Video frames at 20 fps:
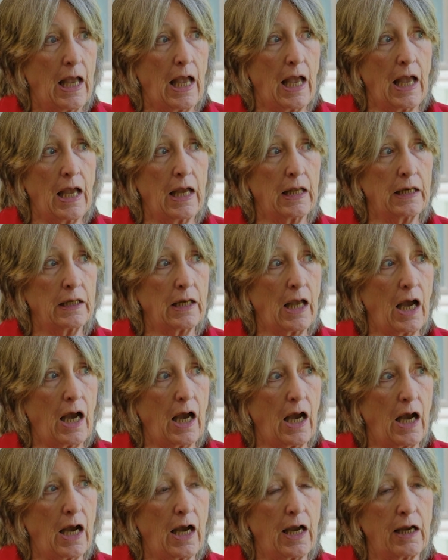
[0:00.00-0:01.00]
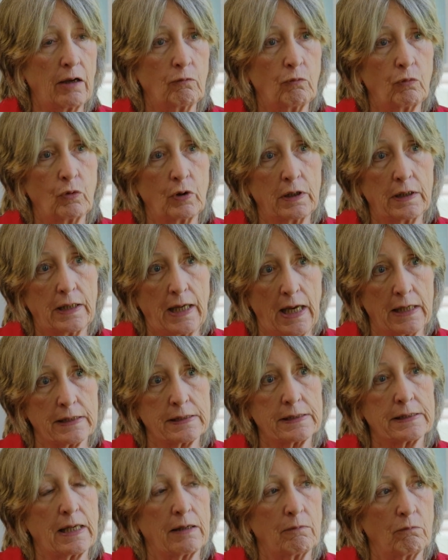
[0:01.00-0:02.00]
And I would
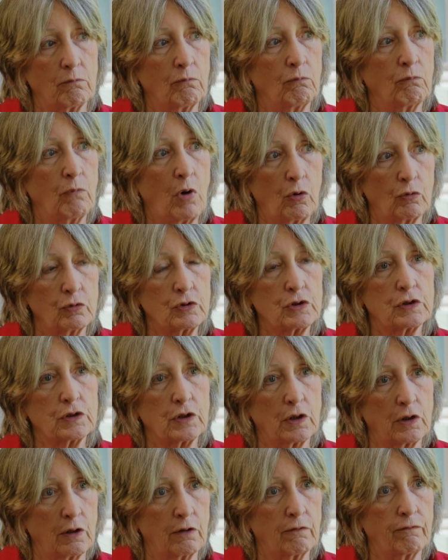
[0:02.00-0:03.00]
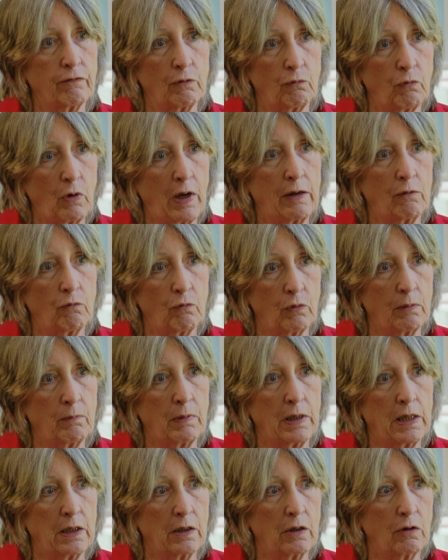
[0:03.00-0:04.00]
guess that most of the white
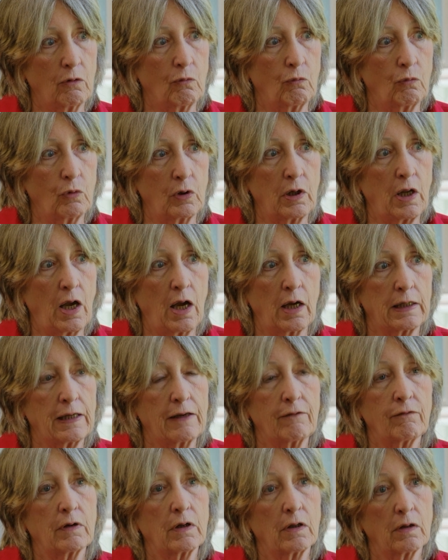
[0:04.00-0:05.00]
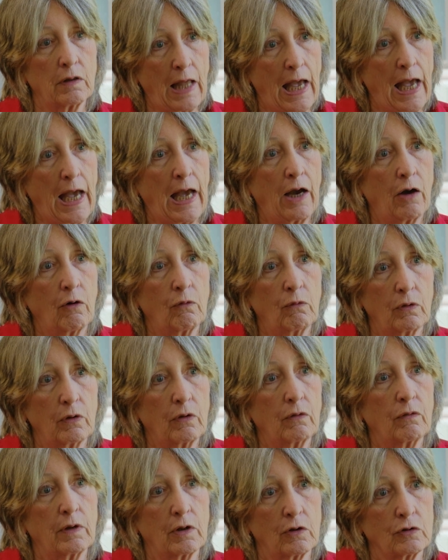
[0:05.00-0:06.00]
women would not even allow
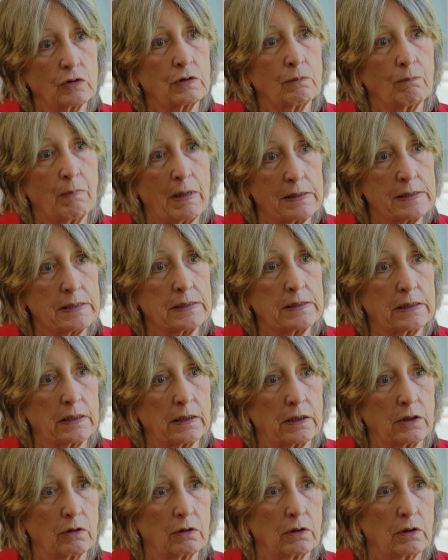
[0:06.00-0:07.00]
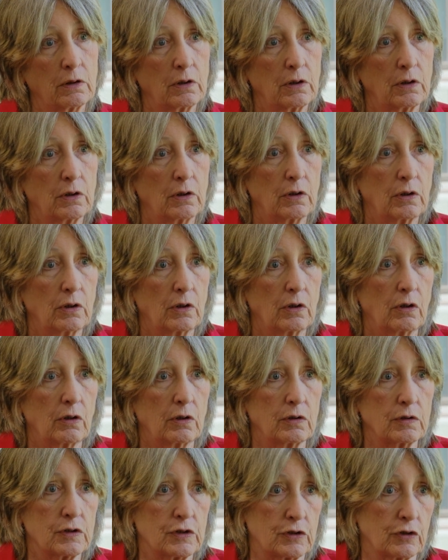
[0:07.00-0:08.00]
their domestic
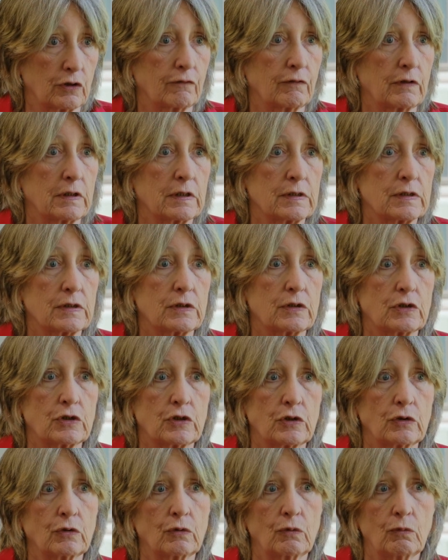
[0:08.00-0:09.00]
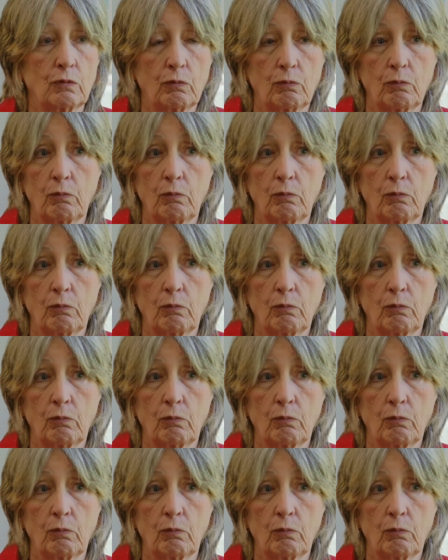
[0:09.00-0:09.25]
servants to